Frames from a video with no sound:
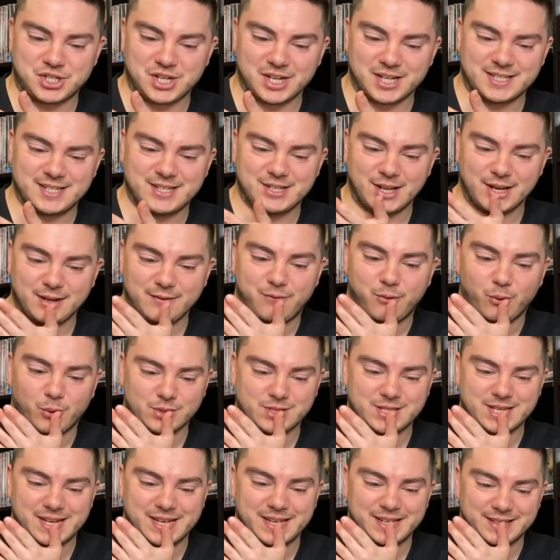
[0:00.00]
she? She's like
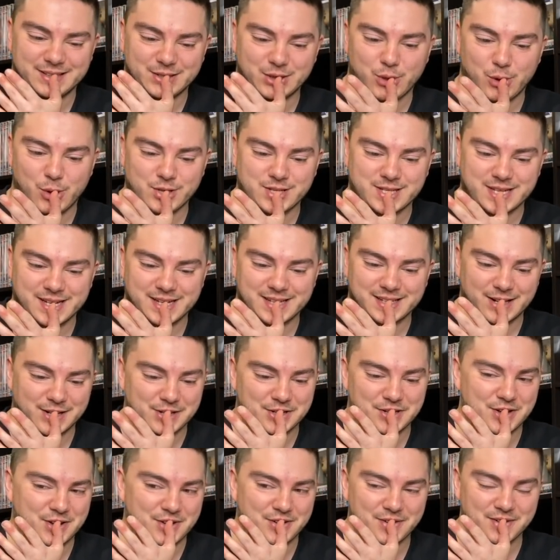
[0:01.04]
14, 13, I
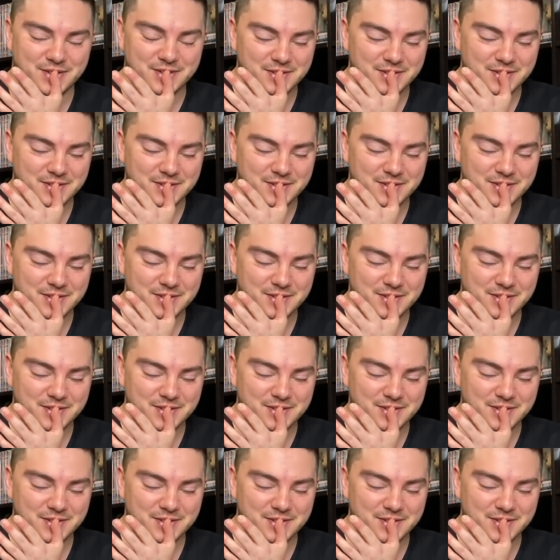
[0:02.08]
don't know.